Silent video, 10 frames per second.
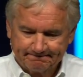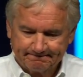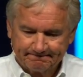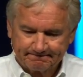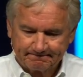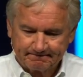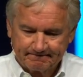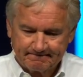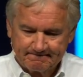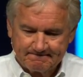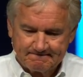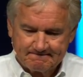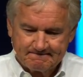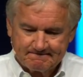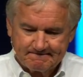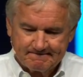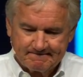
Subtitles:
[no speech]